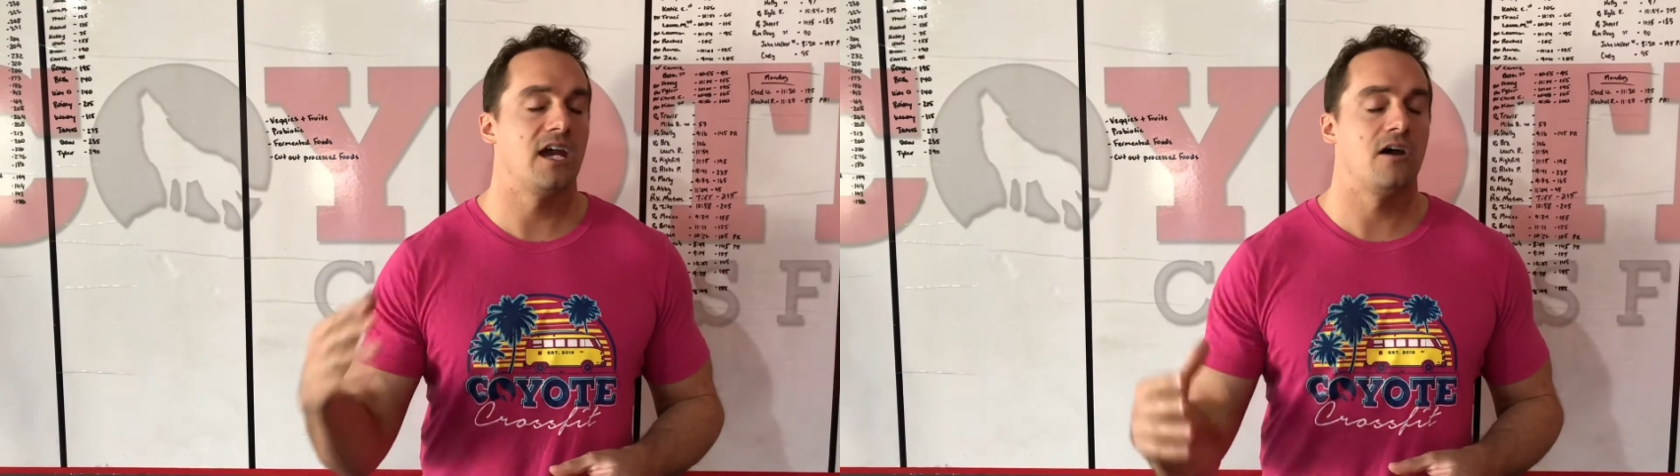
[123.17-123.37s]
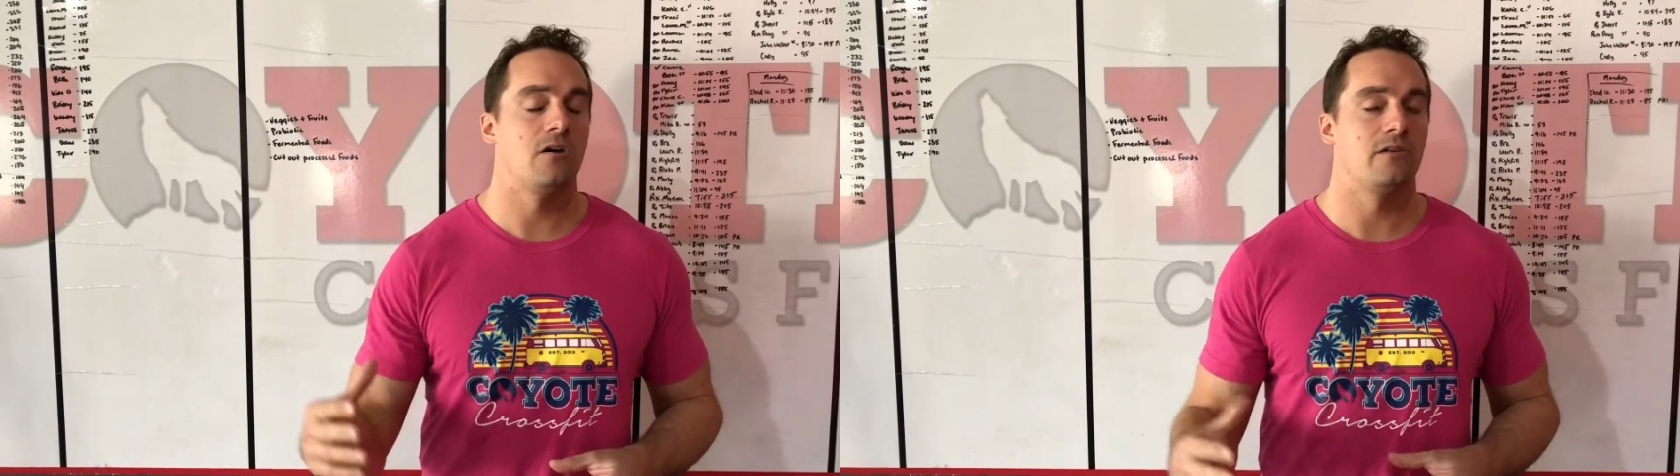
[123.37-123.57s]

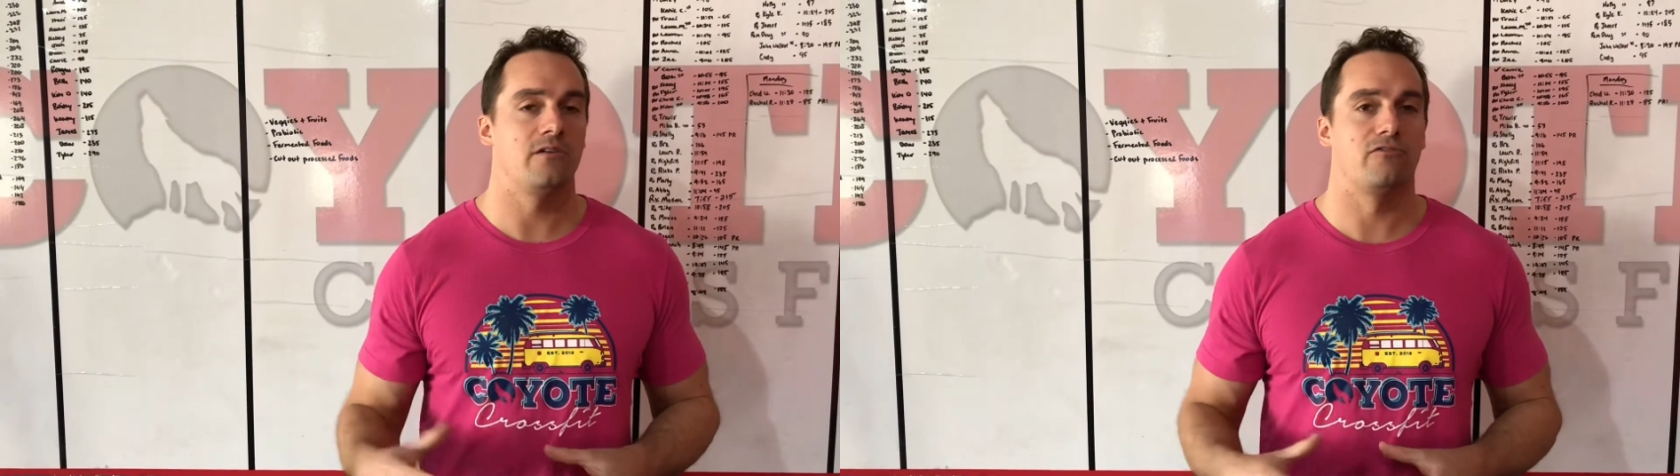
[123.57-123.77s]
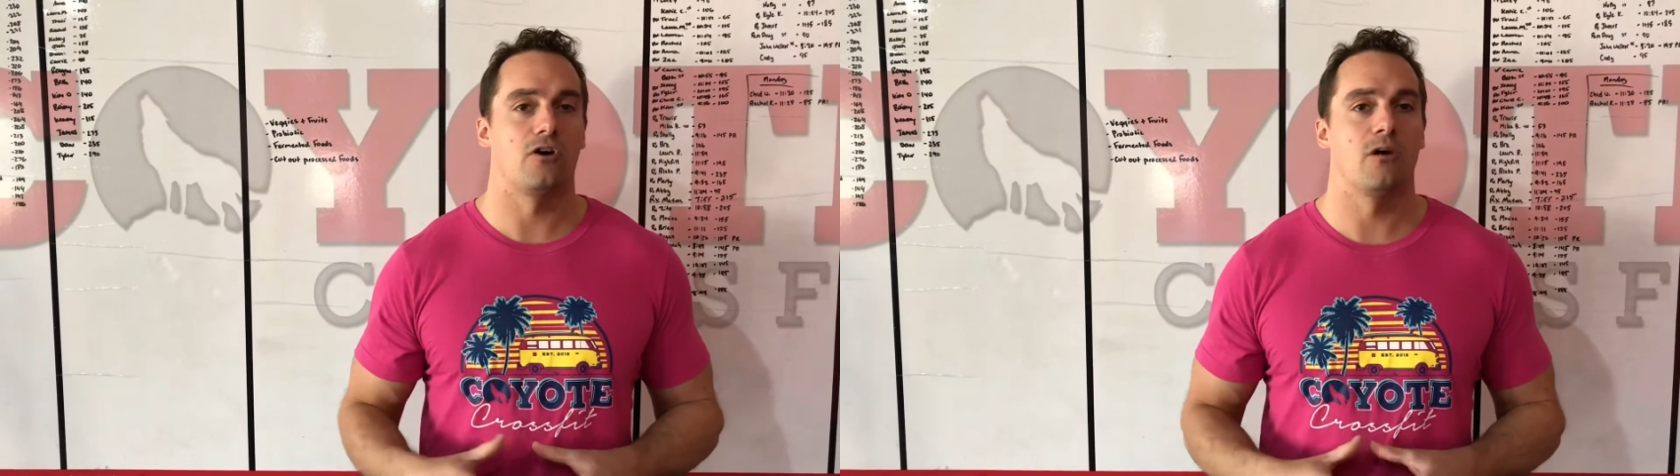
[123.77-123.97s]
count
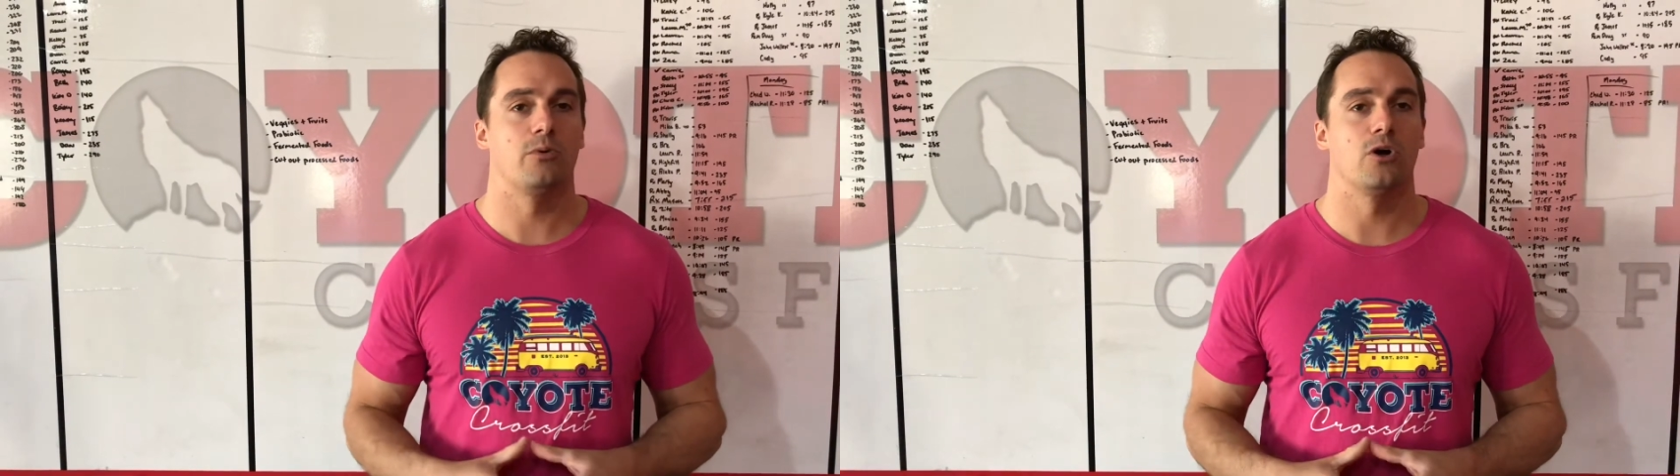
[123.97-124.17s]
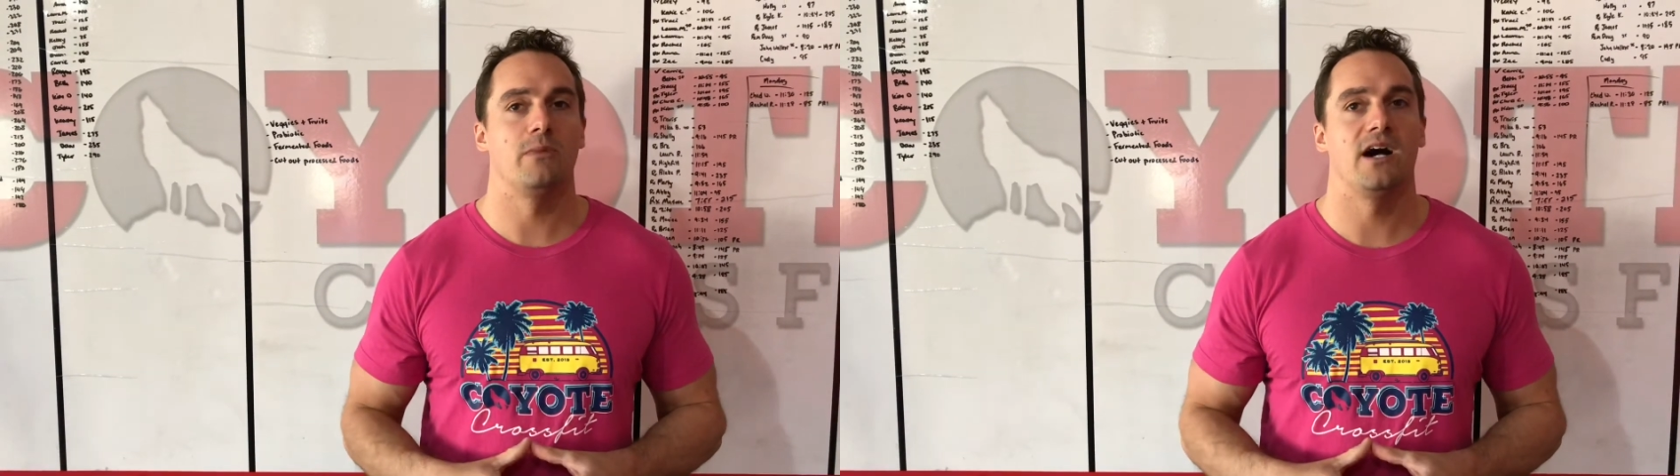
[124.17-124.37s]
for our
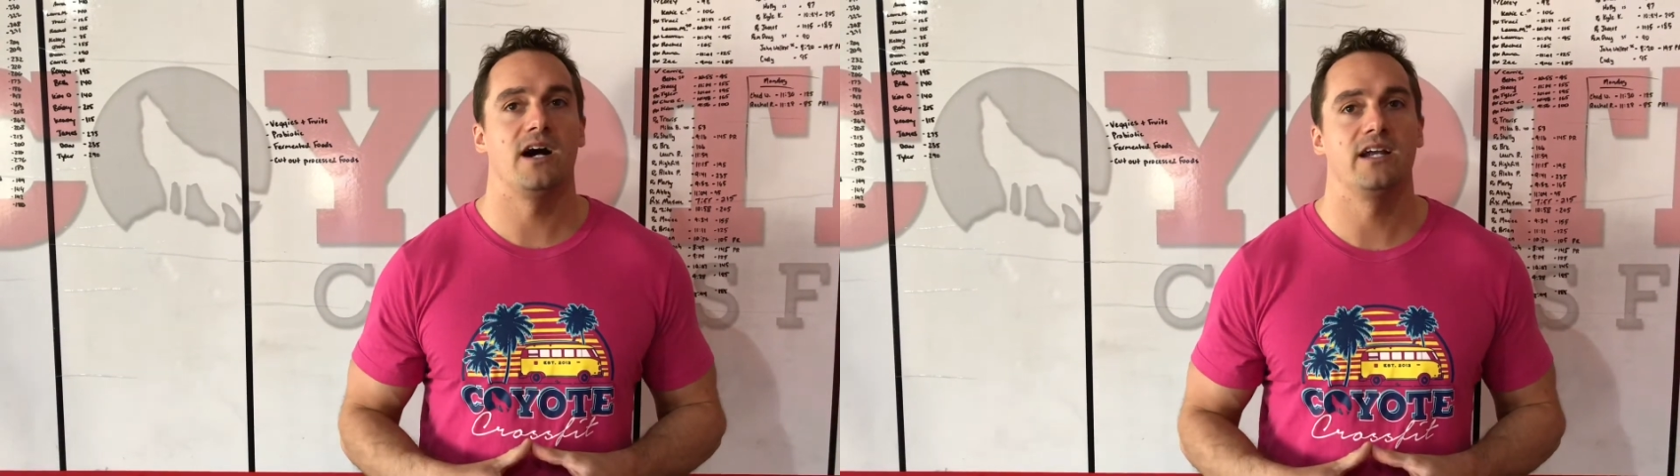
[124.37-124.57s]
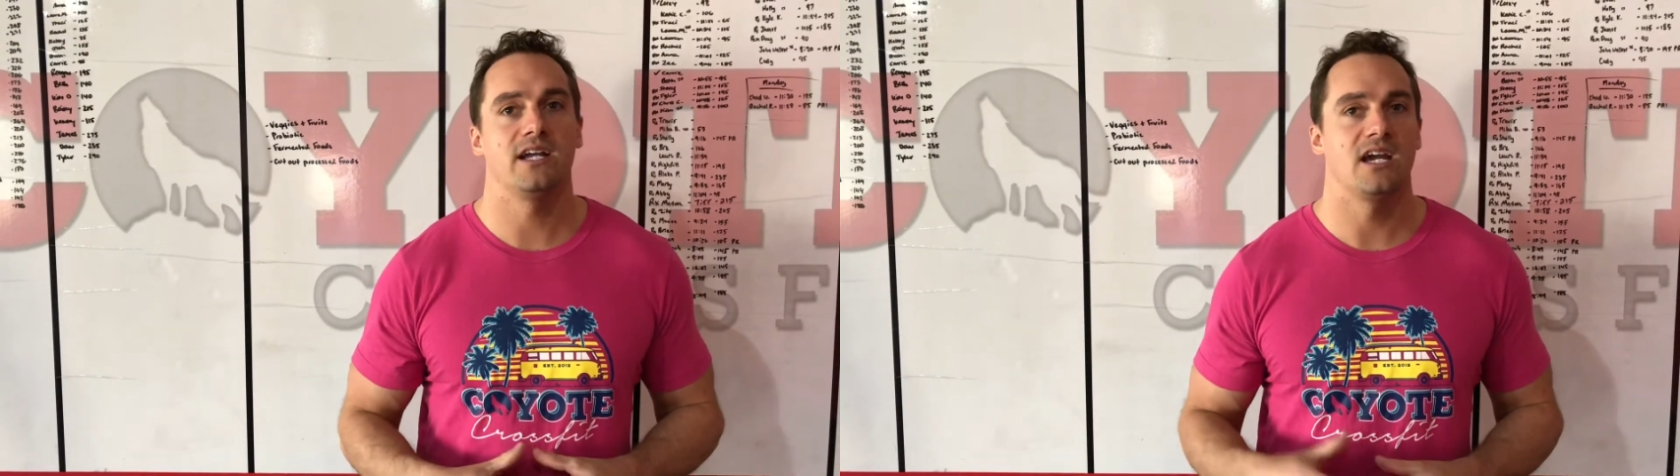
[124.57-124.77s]

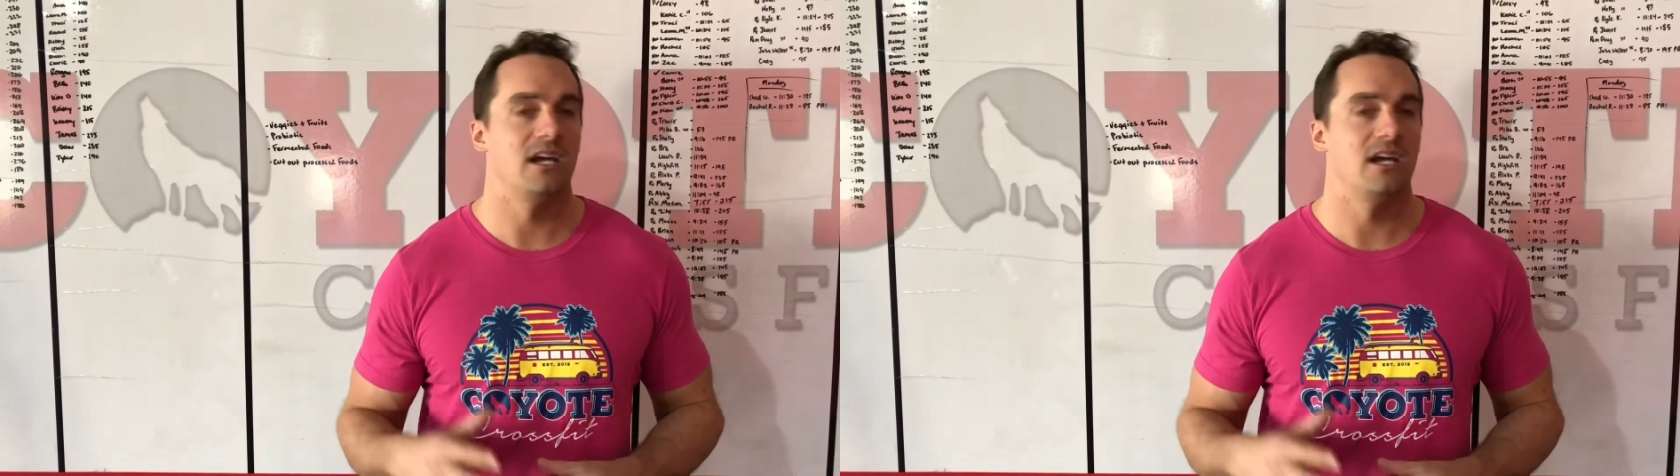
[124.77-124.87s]
probiotic